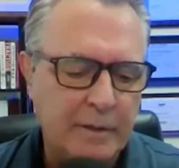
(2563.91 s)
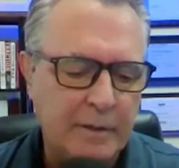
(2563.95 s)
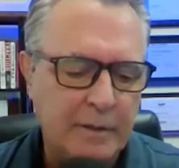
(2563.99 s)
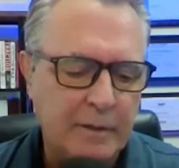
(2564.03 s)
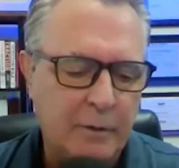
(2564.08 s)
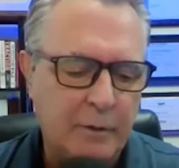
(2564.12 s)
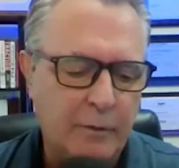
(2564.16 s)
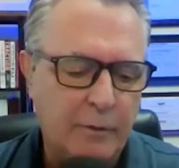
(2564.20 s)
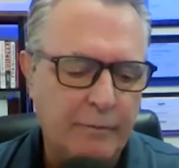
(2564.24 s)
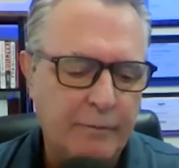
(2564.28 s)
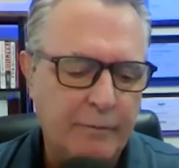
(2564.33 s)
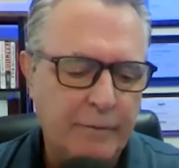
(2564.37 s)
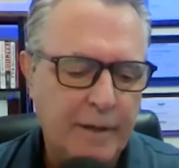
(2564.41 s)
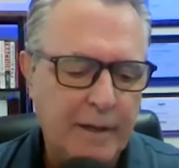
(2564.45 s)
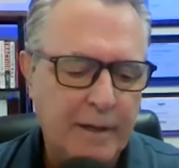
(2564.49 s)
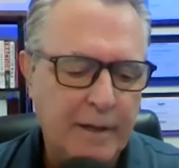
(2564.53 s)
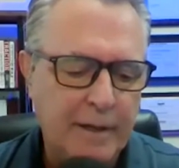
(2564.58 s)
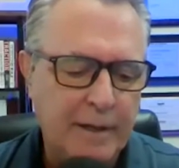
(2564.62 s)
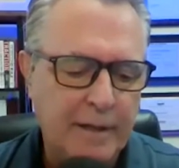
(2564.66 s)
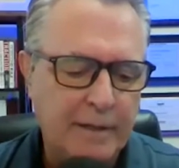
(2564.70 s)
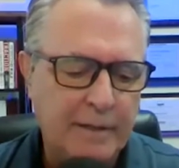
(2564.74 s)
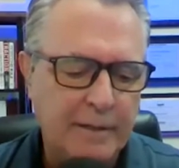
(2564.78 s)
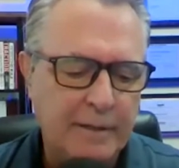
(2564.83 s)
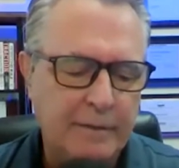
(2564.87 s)
you'll
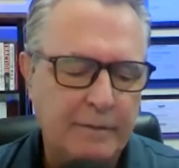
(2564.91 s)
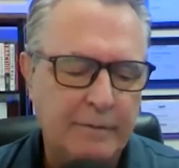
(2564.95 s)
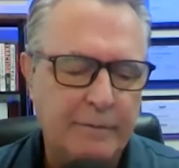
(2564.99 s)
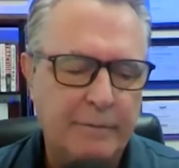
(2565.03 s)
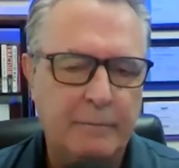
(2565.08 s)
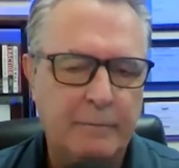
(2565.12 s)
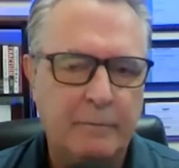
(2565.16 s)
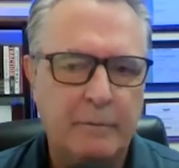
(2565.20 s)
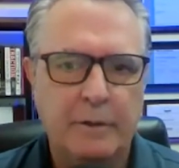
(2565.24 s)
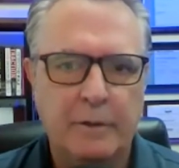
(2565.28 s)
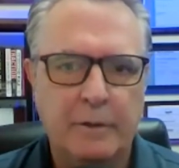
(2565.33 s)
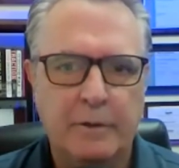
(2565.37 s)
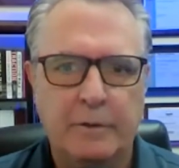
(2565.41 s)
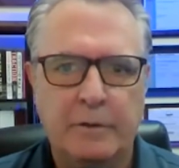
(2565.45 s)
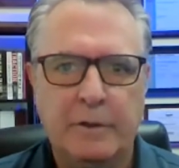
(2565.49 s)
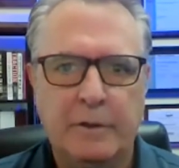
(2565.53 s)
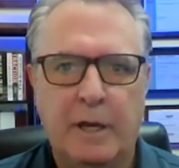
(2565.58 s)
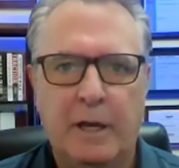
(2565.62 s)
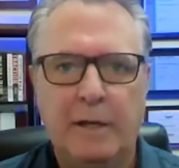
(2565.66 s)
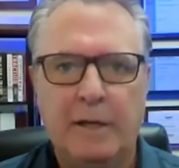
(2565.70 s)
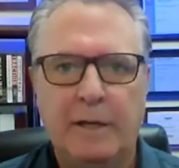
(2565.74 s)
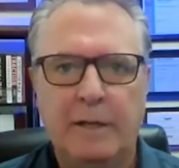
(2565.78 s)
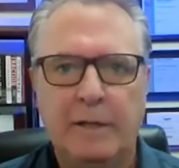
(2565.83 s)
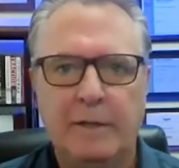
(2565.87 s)
find if when you're
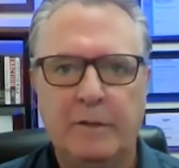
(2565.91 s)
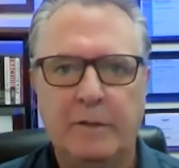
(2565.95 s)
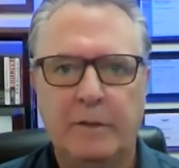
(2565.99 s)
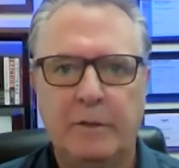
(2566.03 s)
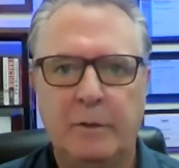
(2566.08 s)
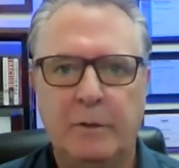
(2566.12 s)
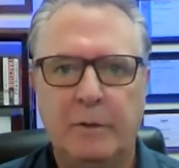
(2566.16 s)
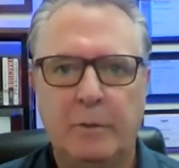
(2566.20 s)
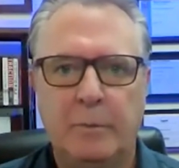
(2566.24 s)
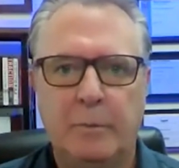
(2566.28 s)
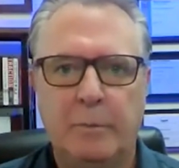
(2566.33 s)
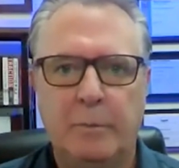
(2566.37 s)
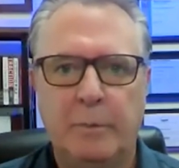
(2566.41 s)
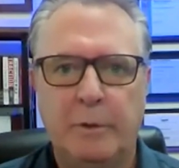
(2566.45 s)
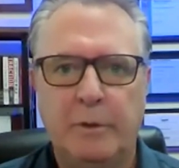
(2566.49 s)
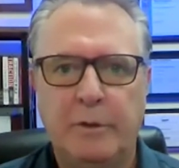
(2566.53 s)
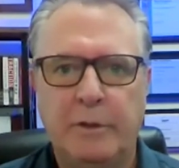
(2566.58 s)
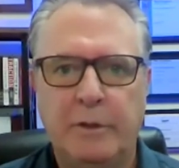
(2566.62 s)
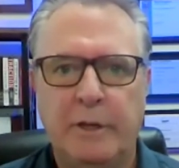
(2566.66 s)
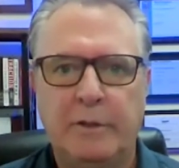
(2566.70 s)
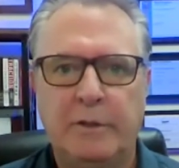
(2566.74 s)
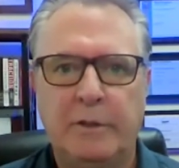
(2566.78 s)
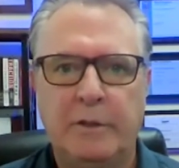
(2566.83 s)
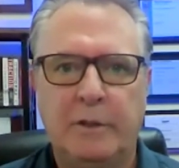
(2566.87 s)
talking to
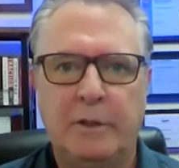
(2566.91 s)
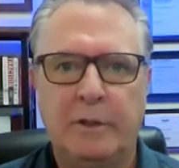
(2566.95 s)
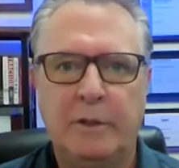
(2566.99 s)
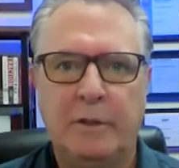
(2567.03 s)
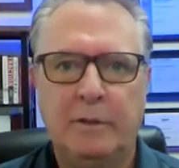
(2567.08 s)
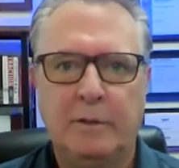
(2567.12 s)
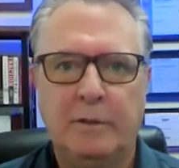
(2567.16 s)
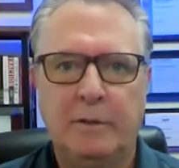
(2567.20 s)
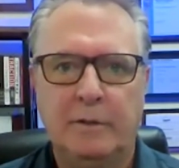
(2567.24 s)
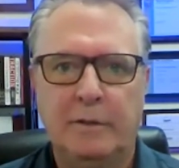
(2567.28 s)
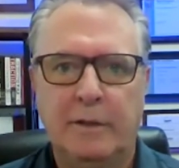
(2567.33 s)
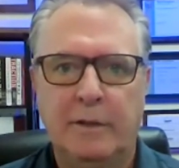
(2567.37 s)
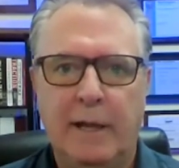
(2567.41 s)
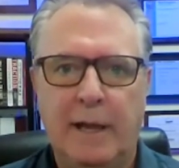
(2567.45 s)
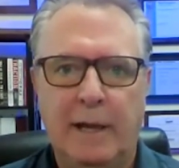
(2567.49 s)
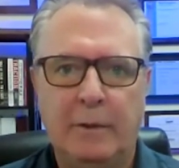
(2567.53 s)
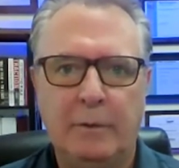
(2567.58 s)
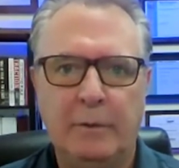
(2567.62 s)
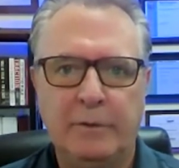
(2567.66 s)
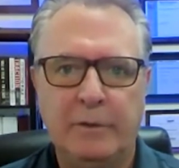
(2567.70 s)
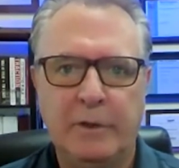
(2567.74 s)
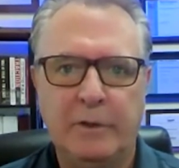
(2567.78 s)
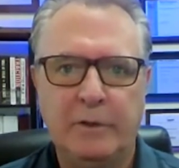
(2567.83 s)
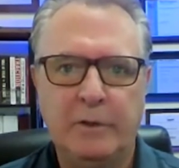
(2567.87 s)
potential
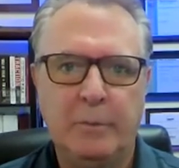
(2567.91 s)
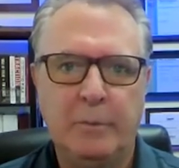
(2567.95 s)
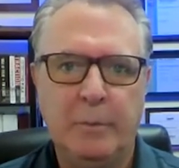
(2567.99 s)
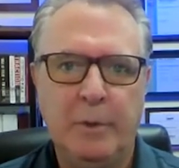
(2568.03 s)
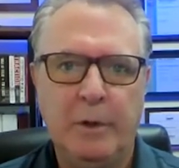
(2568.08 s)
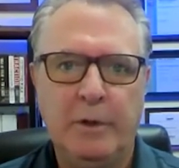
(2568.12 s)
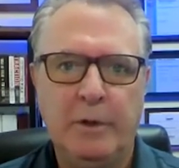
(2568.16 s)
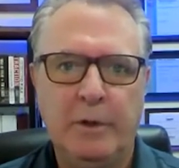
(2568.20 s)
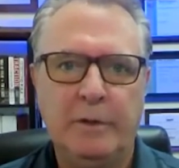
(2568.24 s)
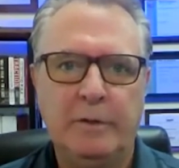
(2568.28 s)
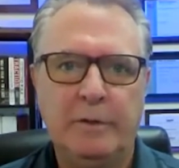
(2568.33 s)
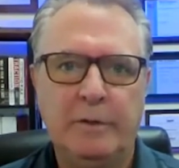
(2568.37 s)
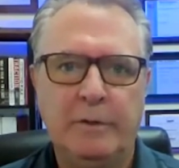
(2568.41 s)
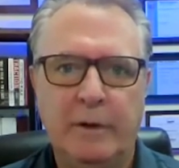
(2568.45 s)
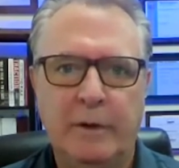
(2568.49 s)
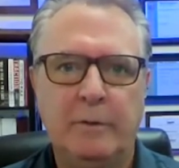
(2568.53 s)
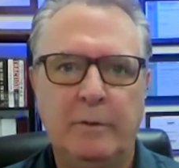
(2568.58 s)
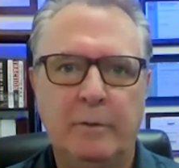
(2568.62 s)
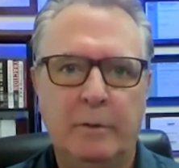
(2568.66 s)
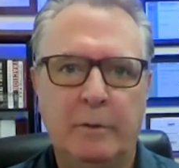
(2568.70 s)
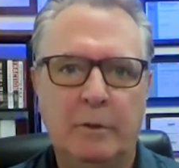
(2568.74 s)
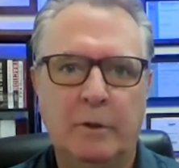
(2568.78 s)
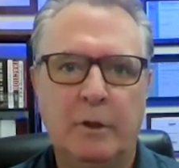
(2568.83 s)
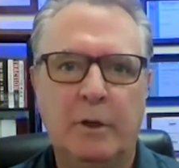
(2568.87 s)
acquisition partners
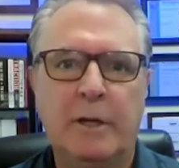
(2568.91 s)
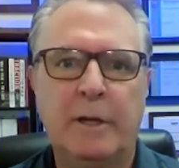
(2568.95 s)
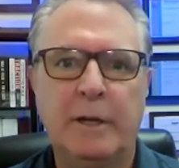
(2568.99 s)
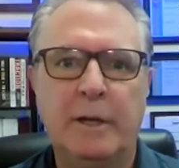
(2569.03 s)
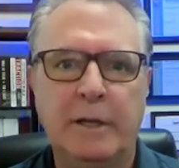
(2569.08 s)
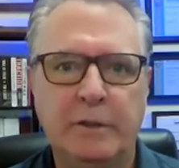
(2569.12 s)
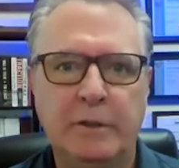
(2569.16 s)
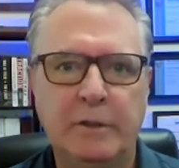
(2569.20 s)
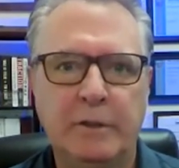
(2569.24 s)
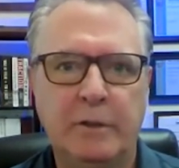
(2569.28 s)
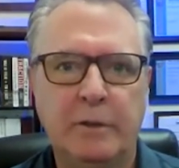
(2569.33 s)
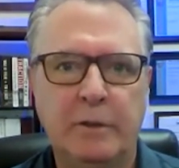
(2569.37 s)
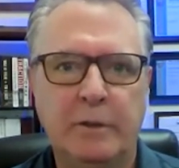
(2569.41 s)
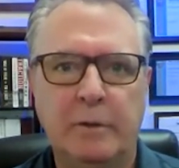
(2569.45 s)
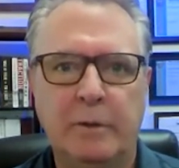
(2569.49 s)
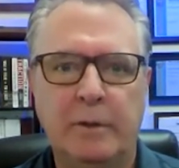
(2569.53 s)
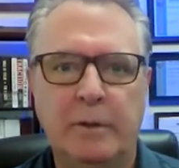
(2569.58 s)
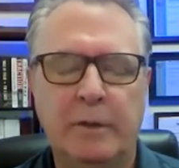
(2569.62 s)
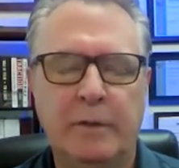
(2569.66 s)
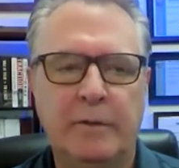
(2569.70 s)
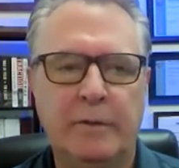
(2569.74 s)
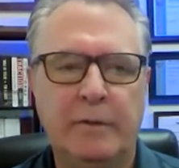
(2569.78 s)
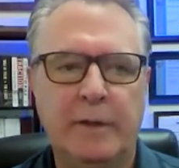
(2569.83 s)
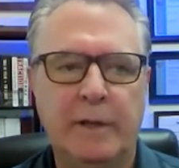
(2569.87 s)
who are looking at you
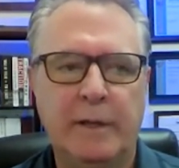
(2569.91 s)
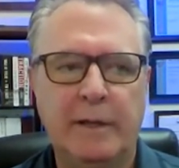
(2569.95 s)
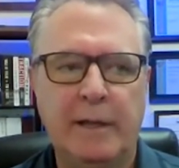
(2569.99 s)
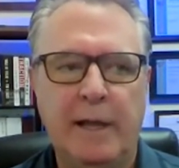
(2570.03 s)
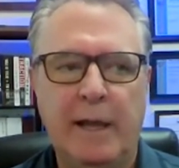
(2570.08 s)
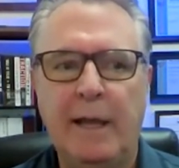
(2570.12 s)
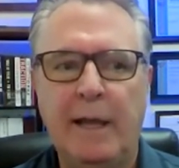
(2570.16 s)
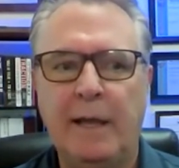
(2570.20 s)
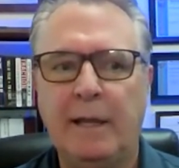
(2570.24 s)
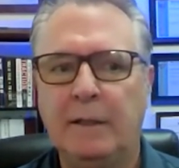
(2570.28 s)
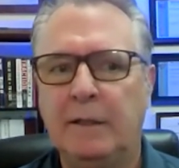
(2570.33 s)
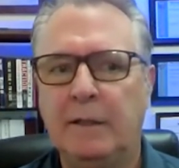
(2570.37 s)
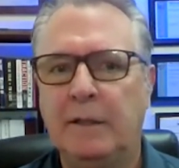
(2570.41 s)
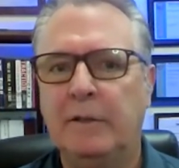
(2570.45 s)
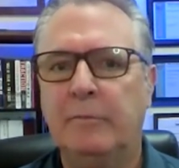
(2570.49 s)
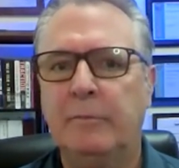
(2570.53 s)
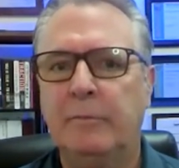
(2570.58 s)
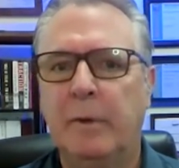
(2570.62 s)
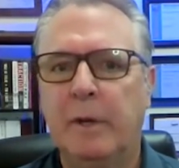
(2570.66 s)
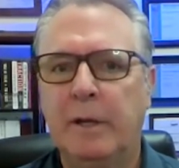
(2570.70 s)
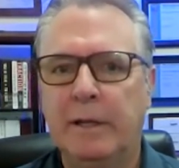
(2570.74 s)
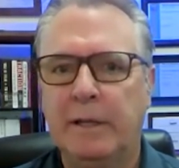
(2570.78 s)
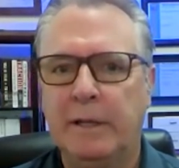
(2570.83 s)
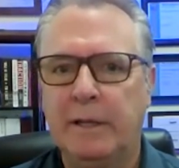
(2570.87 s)
is that, hey, leave
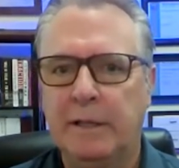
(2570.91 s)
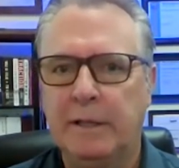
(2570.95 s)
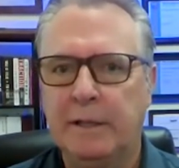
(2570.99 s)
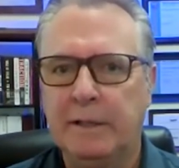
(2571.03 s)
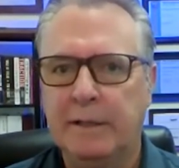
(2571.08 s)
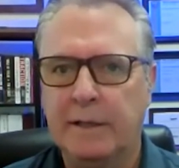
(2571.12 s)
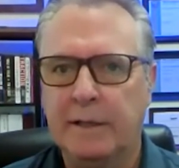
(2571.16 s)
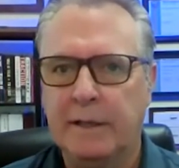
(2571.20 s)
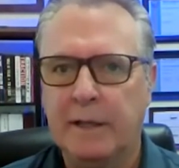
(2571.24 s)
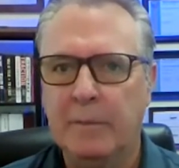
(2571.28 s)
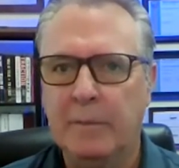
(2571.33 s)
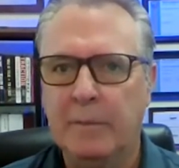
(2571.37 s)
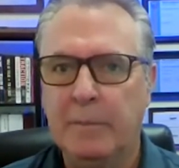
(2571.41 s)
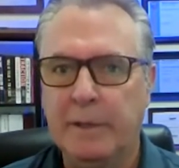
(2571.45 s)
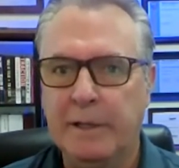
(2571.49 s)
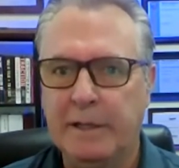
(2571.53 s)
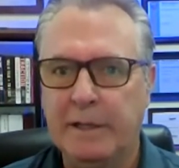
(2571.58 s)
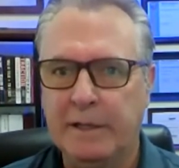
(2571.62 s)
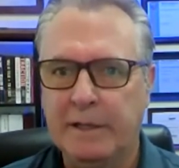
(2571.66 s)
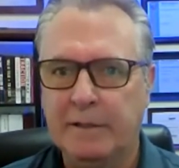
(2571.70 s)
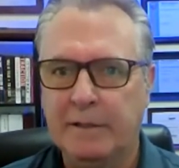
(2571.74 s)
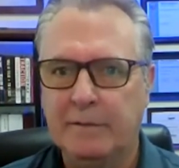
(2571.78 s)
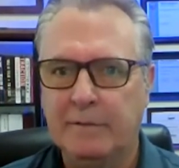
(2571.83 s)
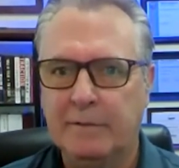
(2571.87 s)
money in the
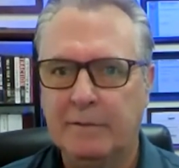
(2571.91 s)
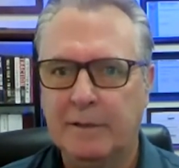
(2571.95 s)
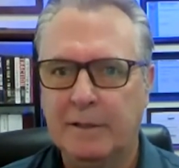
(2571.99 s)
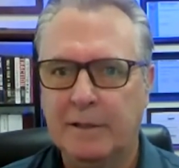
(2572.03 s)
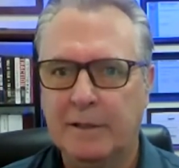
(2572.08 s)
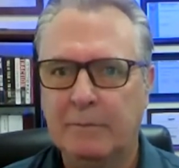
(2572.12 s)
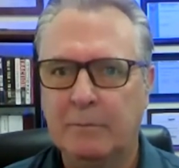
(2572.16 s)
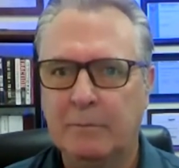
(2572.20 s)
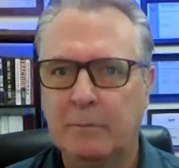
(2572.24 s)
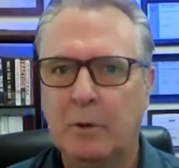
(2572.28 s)
company, right?